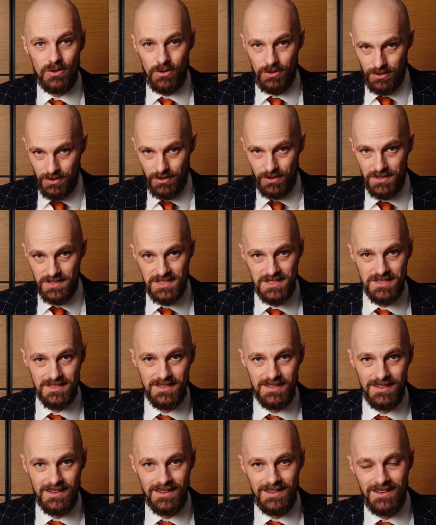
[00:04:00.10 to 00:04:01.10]
all cost.
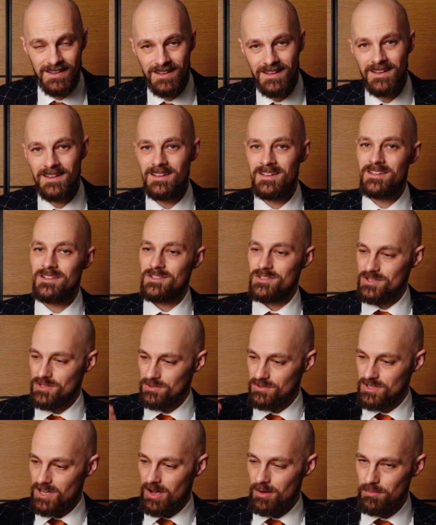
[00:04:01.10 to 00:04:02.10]

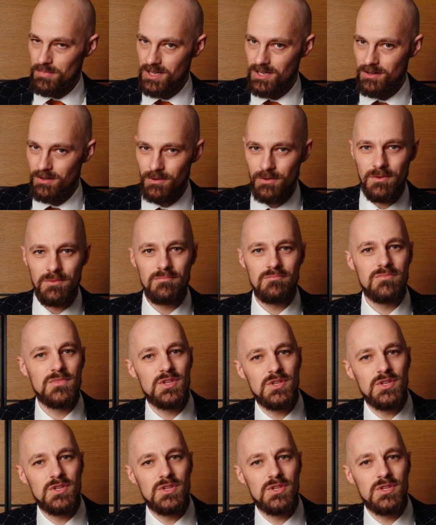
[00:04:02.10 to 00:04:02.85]
So down below,